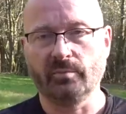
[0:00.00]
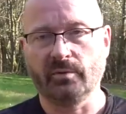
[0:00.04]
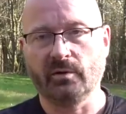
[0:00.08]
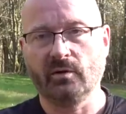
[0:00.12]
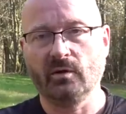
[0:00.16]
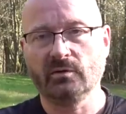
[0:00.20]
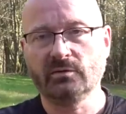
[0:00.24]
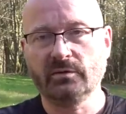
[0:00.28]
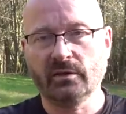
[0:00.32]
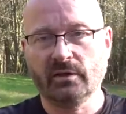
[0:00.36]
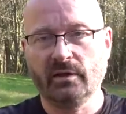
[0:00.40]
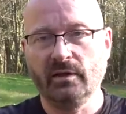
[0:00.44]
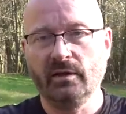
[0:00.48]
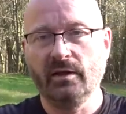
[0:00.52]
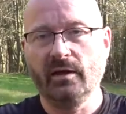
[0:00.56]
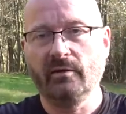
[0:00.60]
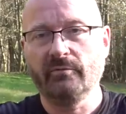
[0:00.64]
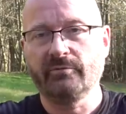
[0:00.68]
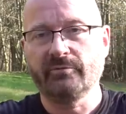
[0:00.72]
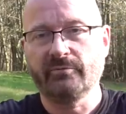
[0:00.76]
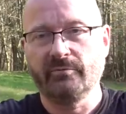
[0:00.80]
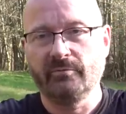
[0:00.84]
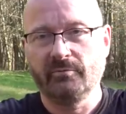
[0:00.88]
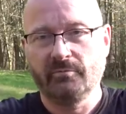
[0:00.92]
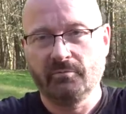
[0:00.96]
because I can
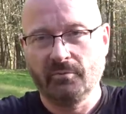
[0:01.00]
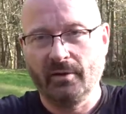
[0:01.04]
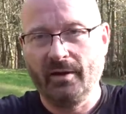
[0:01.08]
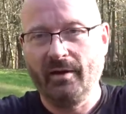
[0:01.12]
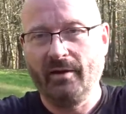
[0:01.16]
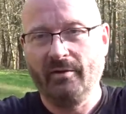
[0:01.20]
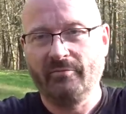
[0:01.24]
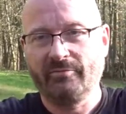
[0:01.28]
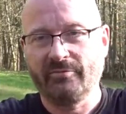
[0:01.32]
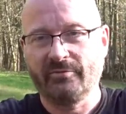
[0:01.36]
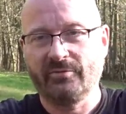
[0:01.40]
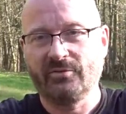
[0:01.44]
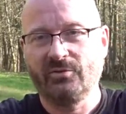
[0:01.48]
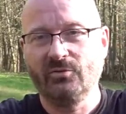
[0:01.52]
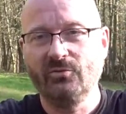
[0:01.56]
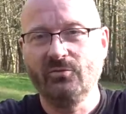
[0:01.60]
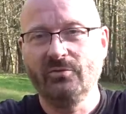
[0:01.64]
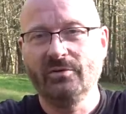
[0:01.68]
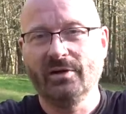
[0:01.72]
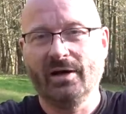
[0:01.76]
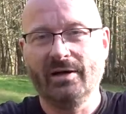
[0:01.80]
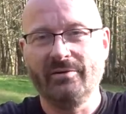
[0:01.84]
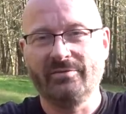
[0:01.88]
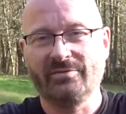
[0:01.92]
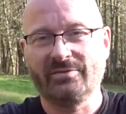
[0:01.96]
have two
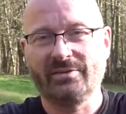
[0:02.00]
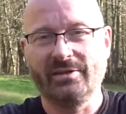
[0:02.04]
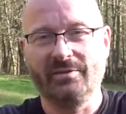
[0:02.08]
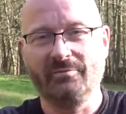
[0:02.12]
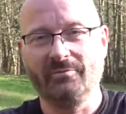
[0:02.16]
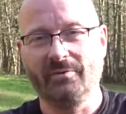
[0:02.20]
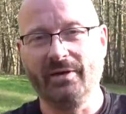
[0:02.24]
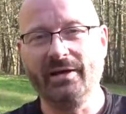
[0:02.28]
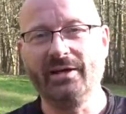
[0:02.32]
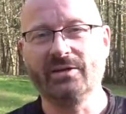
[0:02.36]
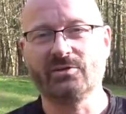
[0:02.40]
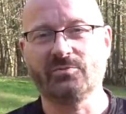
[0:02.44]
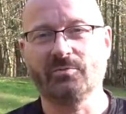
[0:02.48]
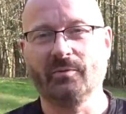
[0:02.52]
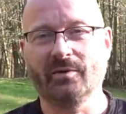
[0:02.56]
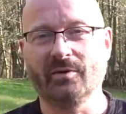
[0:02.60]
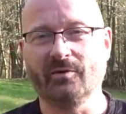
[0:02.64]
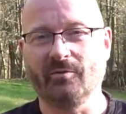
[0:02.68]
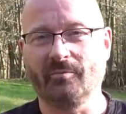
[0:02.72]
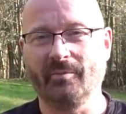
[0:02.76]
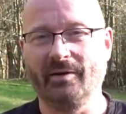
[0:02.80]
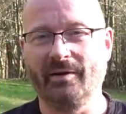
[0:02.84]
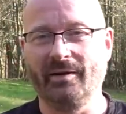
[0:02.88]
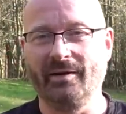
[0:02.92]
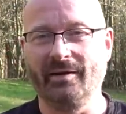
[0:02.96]
knives in each one
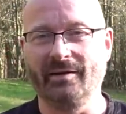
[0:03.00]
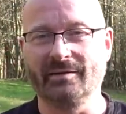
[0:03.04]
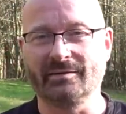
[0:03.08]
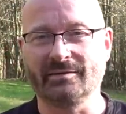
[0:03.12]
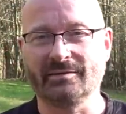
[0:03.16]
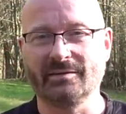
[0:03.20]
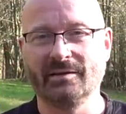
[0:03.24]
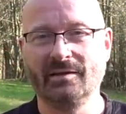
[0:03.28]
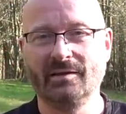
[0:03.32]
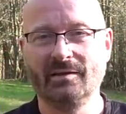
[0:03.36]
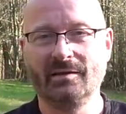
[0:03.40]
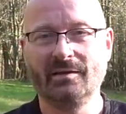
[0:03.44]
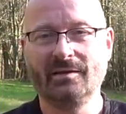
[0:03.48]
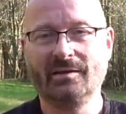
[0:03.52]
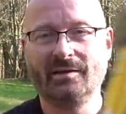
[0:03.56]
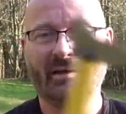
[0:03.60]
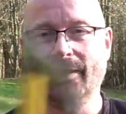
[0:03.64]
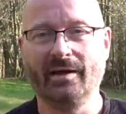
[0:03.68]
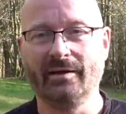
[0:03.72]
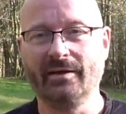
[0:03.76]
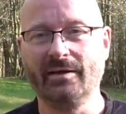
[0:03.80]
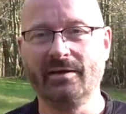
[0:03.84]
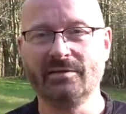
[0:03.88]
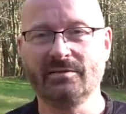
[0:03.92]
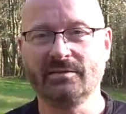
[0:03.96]
of my hands
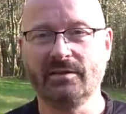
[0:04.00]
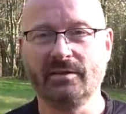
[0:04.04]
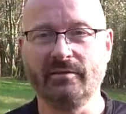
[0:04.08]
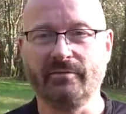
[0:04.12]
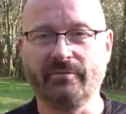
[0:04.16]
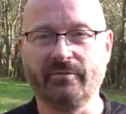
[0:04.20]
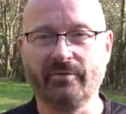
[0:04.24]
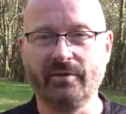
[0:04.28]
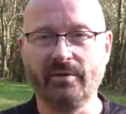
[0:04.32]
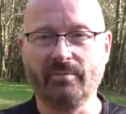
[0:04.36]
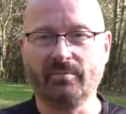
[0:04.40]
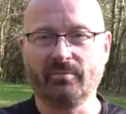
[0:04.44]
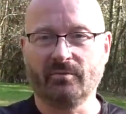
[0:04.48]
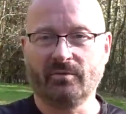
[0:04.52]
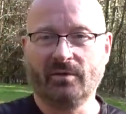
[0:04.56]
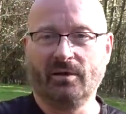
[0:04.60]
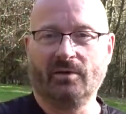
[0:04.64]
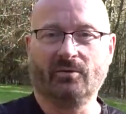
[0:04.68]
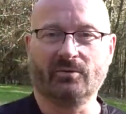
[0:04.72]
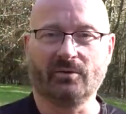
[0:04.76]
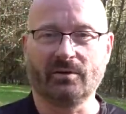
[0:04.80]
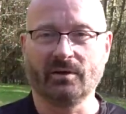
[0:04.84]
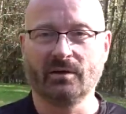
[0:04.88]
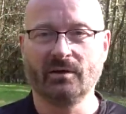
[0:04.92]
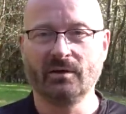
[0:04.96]
and easily flip
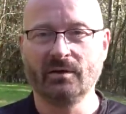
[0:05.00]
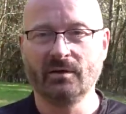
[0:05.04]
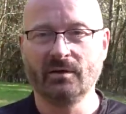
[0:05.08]
around.